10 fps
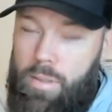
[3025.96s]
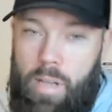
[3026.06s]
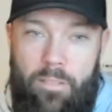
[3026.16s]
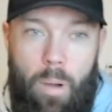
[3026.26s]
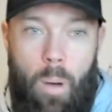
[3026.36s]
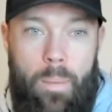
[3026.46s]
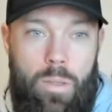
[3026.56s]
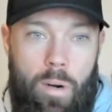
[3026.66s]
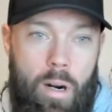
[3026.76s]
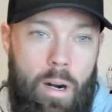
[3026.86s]
tough
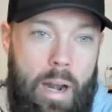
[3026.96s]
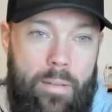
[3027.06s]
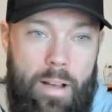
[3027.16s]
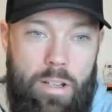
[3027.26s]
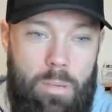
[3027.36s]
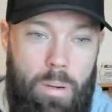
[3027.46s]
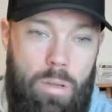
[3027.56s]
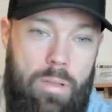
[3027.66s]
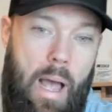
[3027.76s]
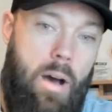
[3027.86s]
moments where an investor
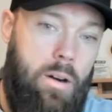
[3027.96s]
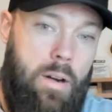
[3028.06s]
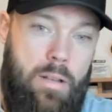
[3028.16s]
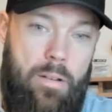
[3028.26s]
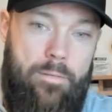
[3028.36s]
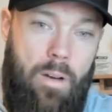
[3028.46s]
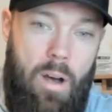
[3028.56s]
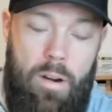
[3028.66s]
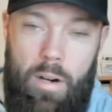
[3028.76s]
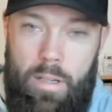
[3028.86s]
pulls out or doesn't
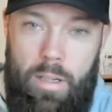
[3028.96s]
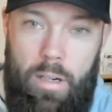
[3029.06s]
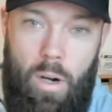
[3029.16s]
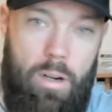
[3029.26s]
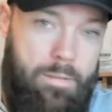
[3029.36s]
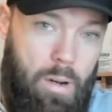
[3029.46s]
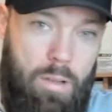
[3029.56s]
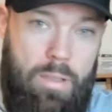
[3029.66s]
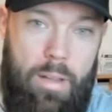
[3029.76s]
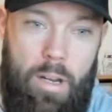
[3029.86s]
fund or
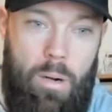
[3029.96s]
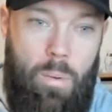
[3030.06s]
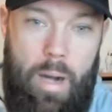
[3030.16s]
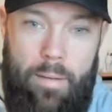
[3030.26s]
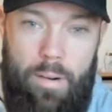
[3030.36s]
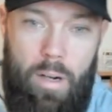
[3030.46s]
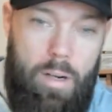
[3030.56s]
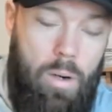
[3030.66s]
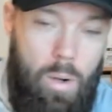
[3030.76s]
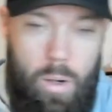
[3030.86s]
defaults on their
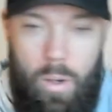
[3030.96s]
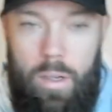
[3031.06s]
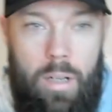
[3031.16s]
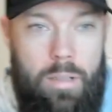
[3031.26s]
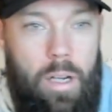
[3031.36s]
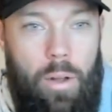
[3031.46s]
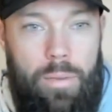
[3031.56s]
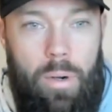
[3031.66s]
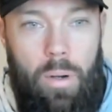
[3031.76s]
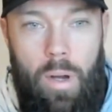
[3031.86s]
whatever, or doesn't go
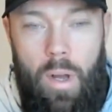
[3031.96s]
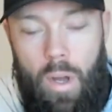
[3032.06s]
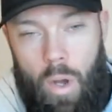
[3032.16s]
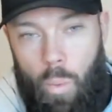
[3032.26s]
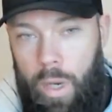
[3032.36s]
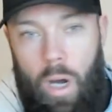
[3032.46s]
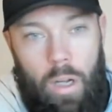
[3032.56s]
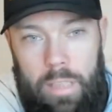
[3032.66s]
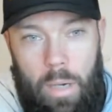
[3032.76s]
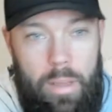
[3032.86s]
through. We
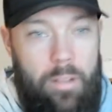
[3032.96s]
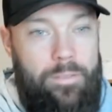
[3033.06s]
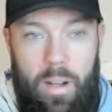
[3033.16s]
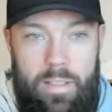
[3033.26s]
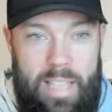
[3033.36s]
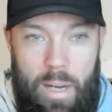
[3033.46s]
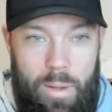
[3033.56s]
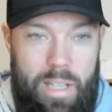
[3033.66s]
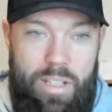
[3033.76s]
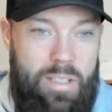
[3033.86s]
all deal with it. Funds deal
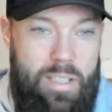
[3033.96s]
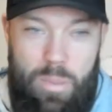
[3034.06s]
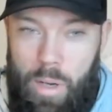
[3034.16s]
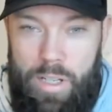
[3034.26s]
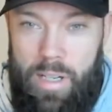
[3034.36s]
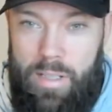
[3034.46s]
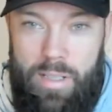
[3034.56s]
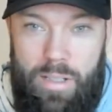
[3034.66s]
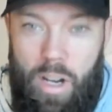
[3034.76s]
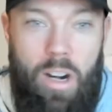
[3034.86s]
with it just as much as
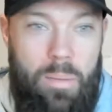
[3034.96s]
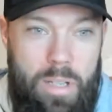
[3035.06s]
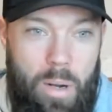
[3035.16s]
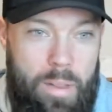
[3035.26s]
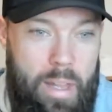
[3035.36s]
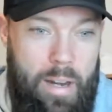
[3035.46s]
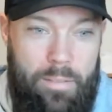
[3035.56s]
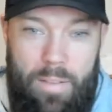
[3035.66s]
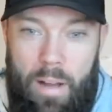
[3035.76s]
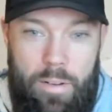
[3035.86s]
startups deal with it,
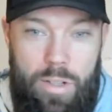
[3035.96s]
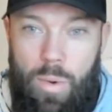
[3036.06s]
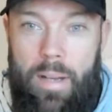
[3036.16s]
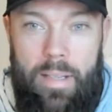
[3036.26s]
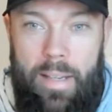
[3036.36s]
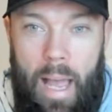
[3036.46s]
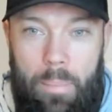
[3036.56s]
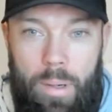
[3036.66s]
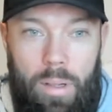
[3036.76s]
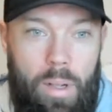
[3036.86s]
and founders raising
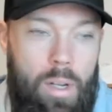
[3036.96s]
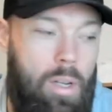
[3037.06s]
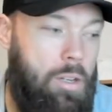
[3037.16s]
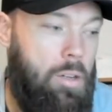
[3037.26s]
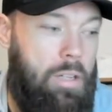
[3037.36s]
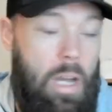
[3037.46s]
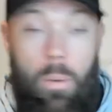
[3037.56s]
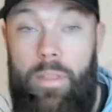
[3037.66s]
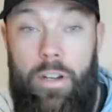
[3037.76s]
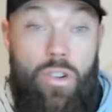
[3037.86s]
capital. You deal
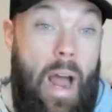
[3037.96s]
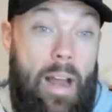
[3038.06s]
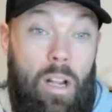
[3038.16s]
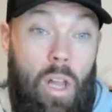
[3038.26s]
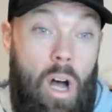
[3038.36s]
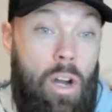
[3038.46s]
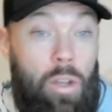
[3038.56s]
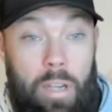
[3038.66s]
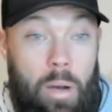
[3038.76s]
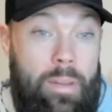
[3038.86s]
with the drag along.
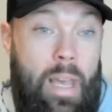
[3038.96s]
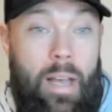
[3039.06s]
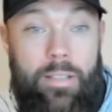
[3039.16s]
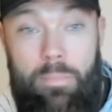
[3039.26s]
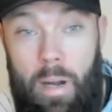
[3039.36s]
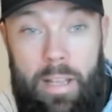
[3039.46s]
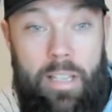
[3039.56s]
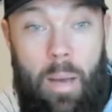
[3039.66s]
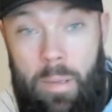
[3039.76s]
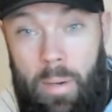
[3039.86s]
You deal with, it's money's
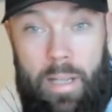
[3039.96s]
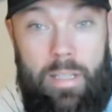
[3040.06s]
coming.